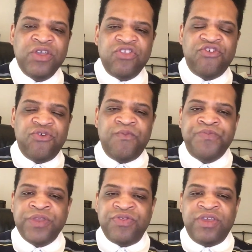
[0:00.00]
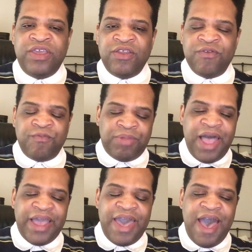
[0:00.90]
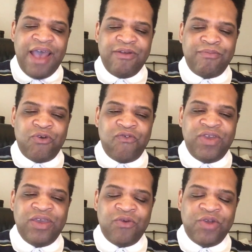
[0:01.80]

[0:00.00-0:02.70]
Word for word: to the Black Adam movie,